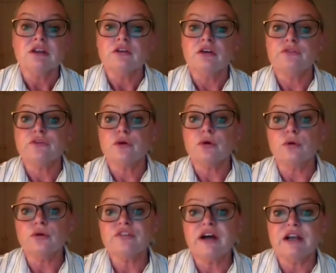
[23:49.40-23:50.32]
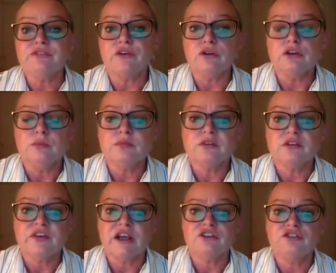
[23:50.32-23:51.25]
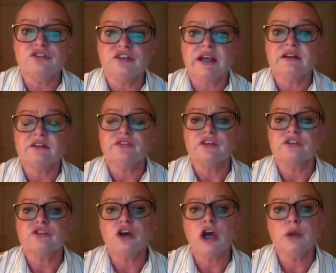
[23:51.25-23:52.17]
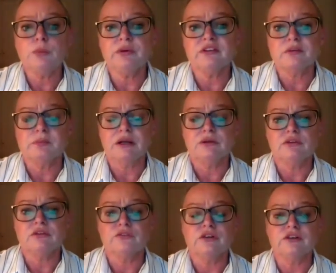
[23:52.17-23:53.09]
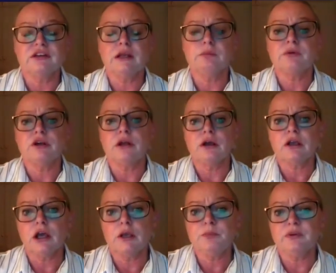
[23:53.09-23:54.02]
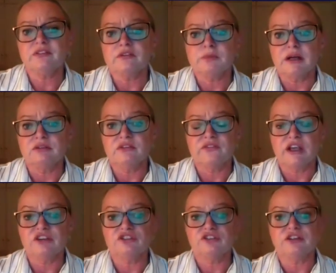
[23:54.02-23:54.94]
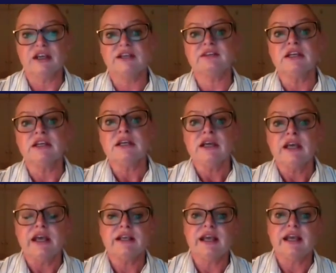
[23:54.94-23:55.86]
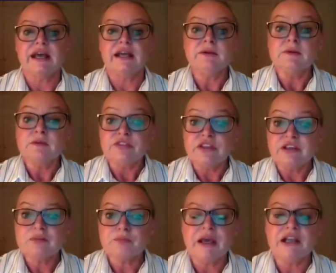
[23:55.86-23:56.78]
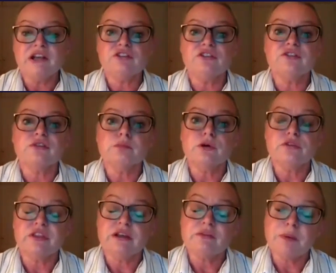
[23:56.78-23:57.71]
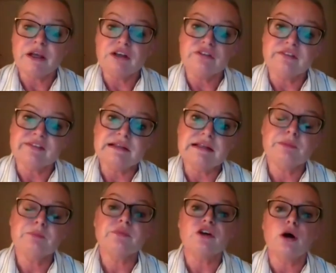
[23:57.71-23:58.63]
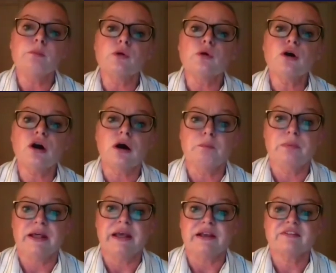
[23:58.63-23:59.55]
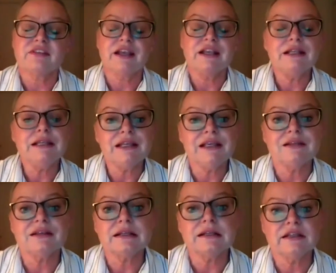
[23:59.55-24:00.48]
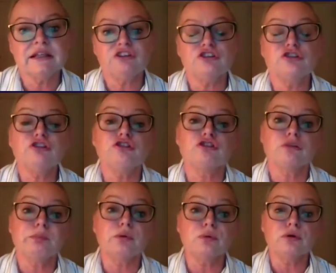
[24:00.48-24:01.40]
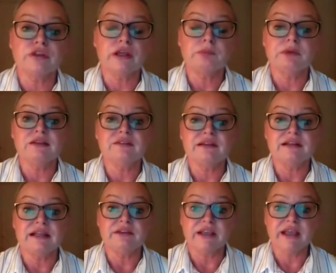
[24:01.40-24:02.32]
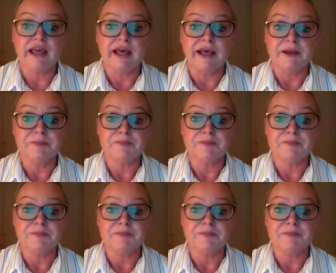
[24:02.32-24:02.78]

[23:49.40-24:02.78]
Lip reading: Of course, high volumes of exudate. If there's copious amounts of edema and copious amounts of exudate, again, these patients' limbs are more complex. They need a clinician to support them and deliver care.